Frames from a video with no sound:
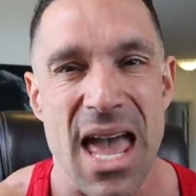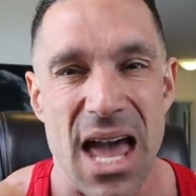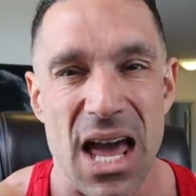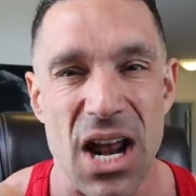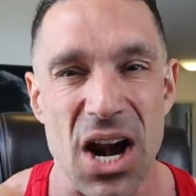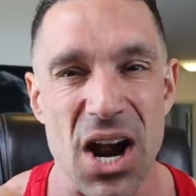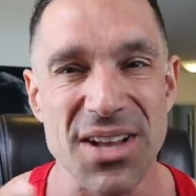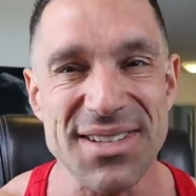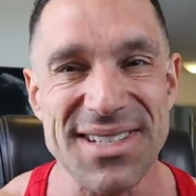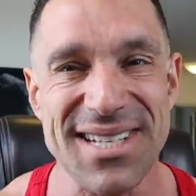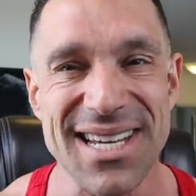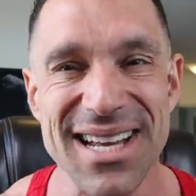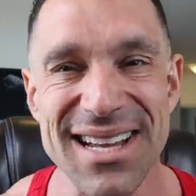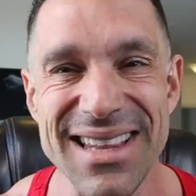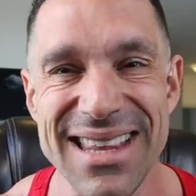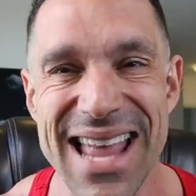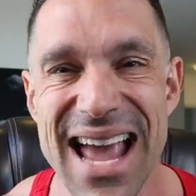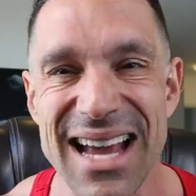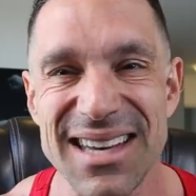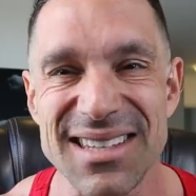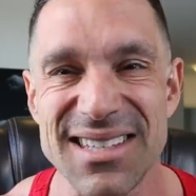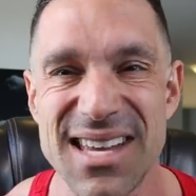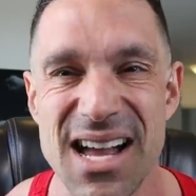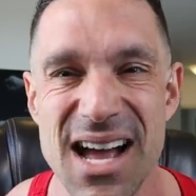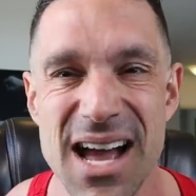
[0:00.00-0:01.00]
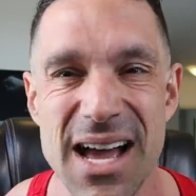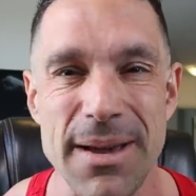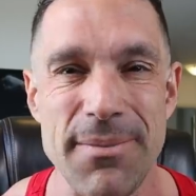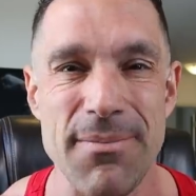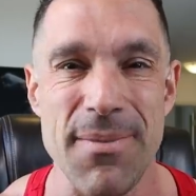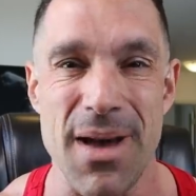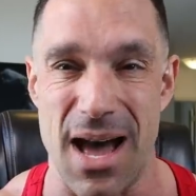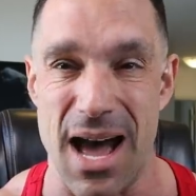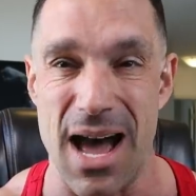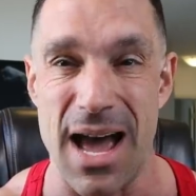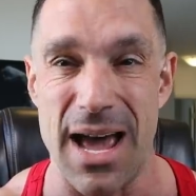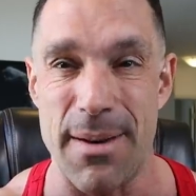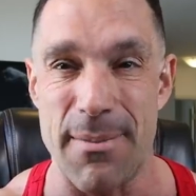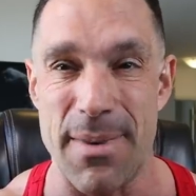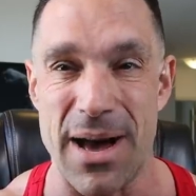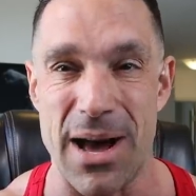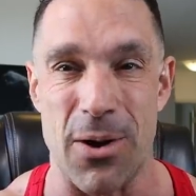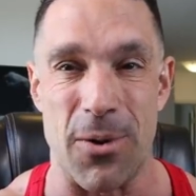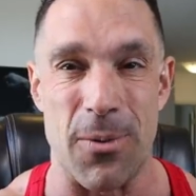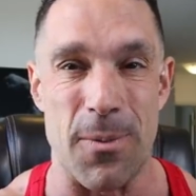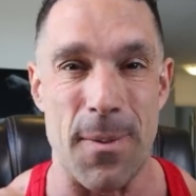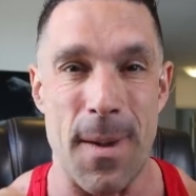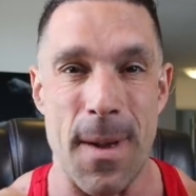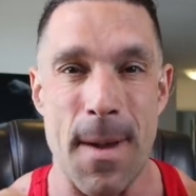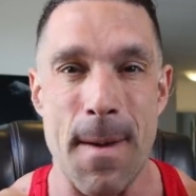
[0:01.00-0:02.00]
And until next time, I am
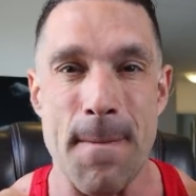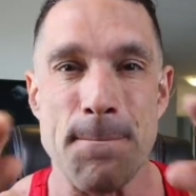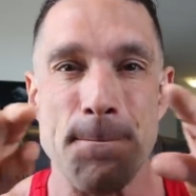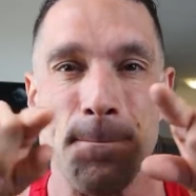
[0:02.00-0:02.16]
out.